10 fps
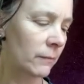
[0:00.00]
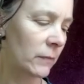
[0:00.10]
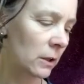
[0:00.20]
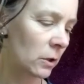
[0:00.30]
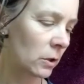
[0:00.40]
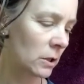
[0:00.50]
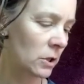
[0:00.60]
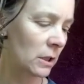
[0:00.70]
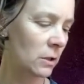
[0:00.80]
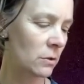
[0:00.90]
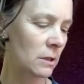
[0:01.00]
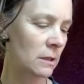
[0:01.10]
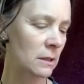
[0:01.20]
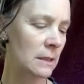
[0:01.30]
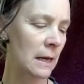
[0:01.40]
encouraging you to
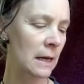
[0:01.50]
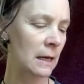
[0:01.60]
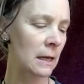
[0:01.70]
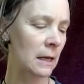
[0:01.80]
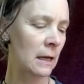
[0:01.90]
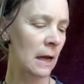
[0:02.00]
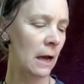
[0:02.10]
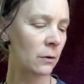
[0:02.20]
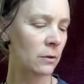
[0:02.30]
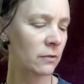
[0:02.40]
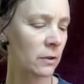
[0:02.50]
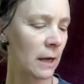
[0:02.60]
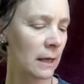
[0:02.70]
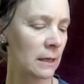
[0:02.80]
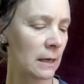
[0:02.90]
stay out of your
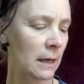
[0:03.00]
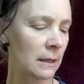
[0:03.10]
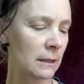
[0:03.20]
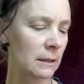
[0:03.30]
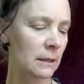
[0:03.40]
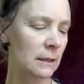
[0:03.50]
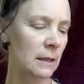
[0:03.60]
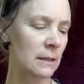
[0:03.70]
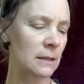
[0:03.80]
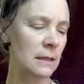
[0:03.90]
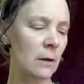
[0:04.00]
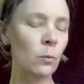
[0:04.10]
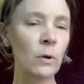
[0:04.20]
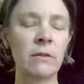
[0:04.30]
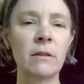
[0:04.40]
head and stay
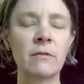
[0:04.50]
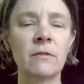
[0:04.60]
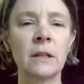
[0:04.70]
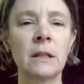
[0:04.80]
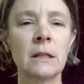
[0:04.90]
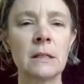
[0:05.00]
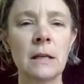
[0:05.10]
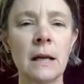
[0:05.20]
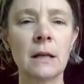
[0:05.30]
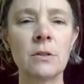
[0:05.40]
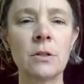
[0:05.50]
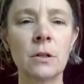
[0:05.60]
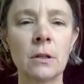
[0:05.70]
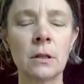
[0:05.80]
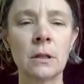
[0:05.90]
with the feelings as
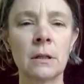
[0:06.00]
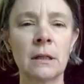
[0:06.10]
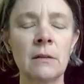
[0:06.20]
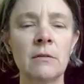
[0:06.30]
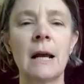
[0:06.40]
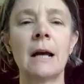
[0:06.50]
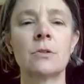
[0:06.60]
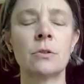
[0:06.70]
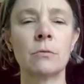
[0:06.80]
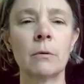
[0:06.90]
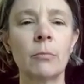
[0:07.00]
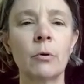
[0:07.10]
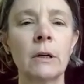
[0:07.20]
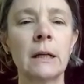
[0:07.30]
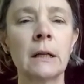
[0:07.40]
you're even as you're
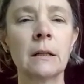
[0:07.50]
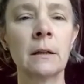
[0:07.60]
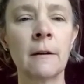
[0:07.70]
reporting.